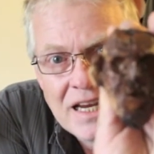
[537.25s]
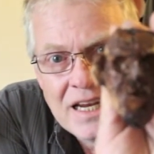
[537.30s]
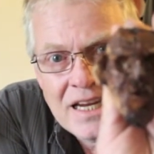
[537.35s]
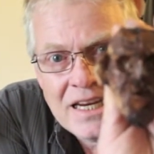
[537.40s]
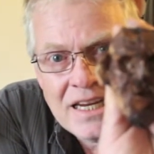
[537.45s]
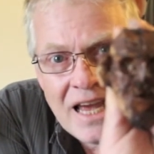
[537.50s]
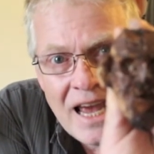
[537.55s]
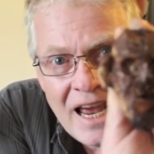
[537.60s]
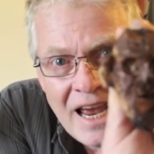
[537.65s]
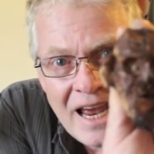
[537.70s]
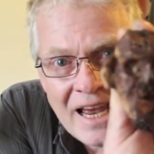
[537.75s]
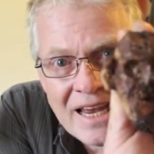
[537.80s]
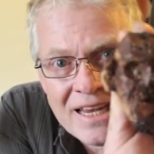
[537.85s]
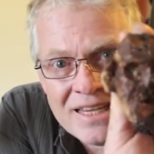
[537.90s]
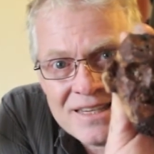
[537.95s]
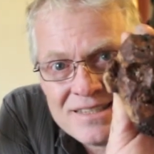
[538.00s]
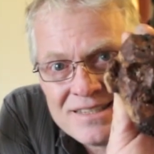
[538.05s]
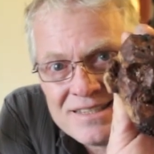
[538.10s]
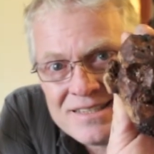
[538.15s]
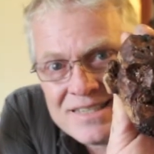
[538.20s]
it
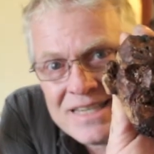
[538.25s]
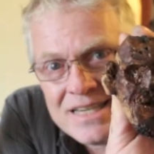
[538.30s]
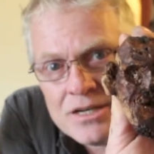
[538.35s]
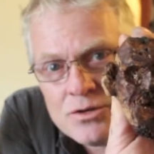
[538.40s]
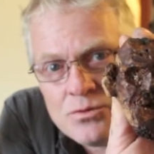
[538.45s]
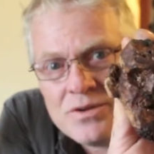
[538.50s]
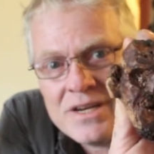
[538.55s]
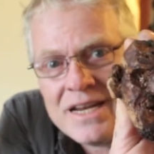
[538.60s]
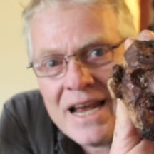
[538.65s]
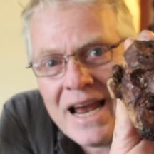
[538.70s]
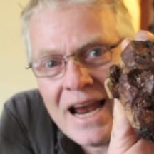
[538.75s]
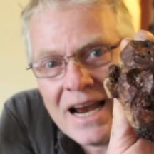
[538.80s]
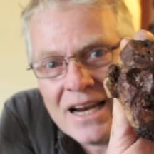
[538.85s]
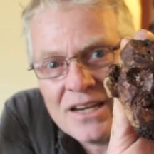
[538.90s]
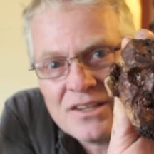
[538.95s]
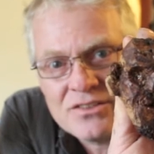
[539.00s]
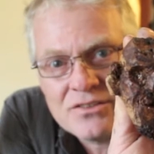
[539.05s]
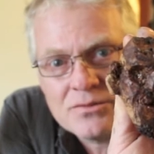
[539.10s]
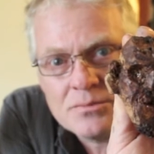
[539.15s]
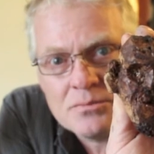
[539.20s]

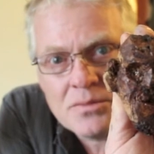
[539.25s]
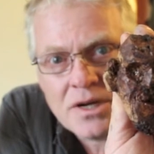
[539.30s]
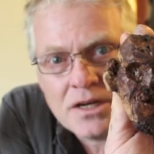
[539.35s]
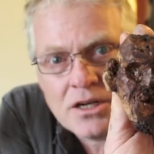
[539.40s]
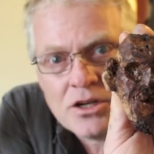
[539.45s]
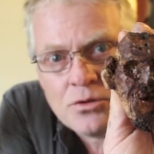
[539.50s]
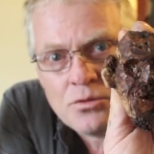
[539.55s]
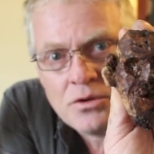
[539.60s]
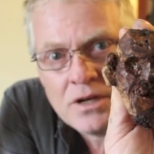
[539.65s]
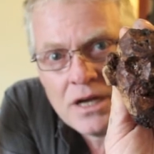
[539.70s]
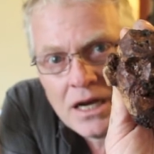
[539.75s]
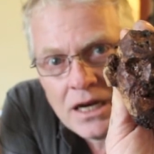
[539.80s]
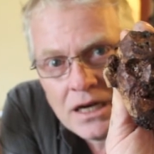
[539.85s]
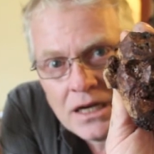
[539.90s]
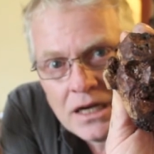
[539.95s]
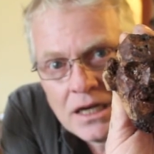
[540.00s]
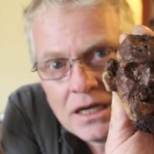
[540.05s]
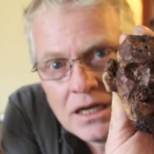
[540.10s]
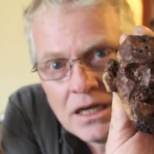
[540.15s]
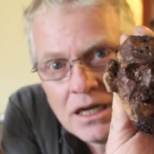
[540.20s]
reacts by
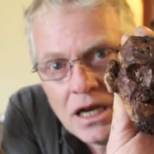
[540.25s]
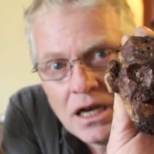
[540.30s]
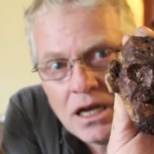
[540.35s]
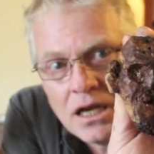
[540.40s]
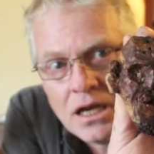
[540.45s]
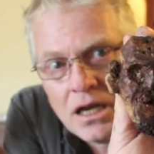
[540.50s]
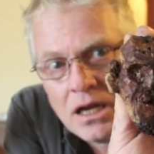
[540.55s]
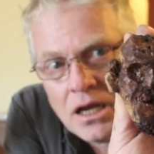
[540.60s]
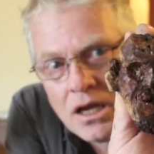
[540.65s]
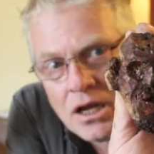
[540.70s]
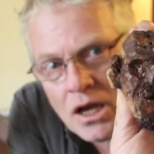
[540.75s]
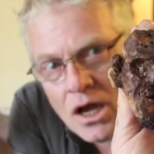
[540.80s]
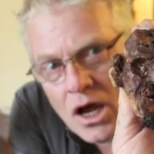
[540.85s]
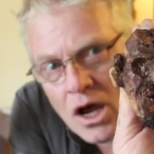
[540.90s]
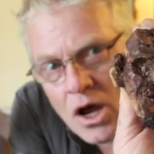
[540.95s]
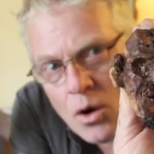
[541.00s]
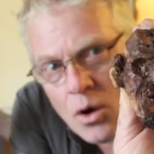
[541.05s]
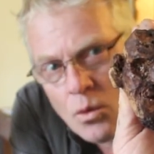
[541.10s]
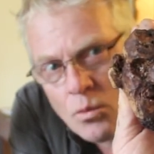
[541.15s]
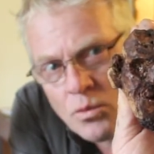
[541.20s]
creating
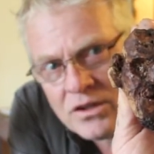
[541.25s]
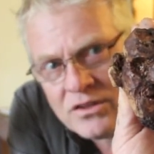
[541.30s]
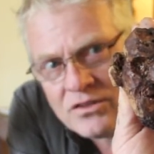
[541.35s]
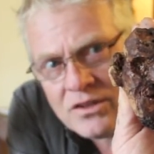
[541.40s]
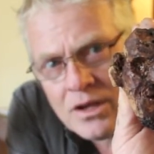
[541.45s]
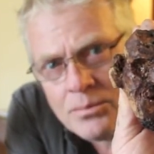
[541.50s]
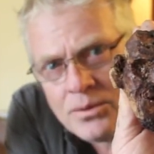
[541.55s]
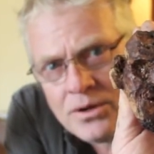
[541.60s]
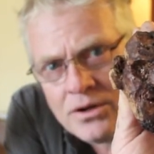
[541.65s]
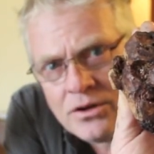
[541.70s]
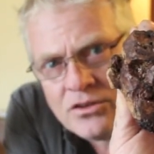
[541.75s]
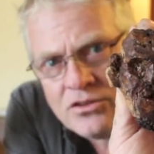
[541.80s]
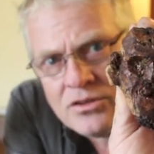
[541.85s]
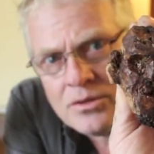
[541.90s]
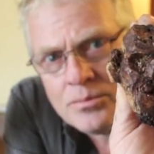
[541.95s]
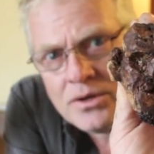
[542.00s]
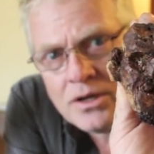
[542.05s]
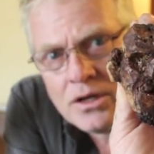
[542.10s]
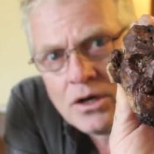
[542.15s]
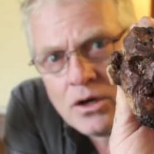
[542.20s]
what appears to
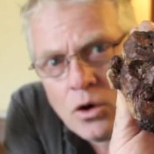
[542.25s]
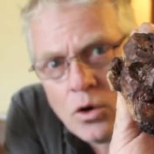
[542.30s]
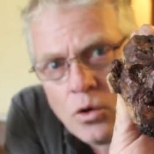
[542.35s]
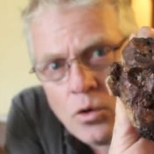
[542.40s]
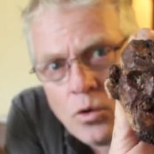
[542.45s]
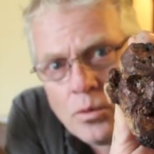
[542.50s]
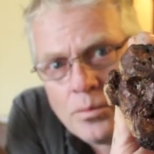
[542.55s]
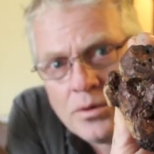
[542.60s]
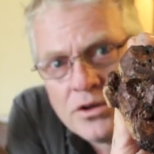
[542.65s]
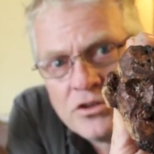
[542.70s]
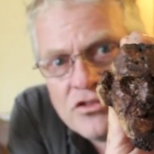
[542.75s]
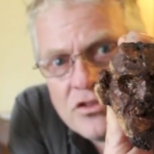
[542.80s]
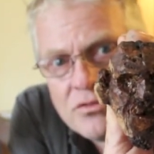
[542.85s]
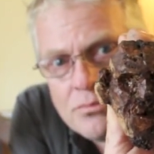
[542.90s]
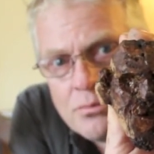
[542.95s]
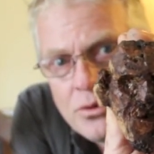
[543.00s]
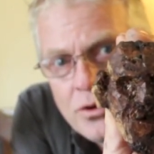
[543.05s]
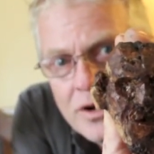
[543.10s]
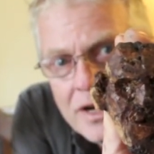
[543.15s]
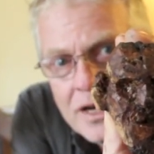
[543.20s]
be a whole bunch
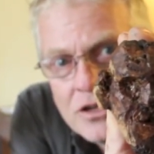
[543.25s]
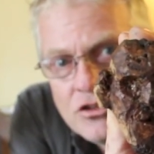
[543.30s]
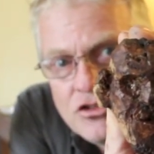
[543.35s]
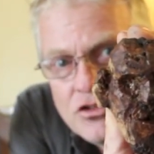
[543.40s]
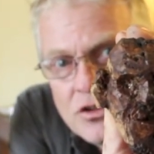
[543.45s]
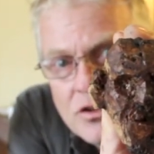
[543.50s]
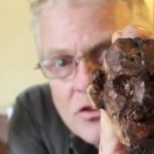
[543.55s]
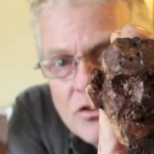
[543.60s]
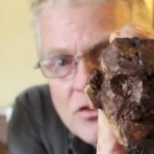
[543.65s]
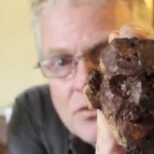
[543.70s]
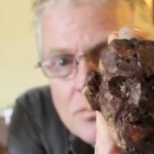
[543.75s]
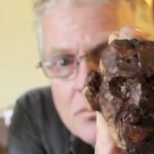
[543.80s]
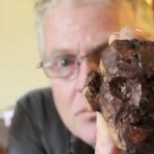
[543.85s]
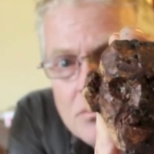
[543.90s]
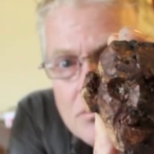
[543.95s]
of branches,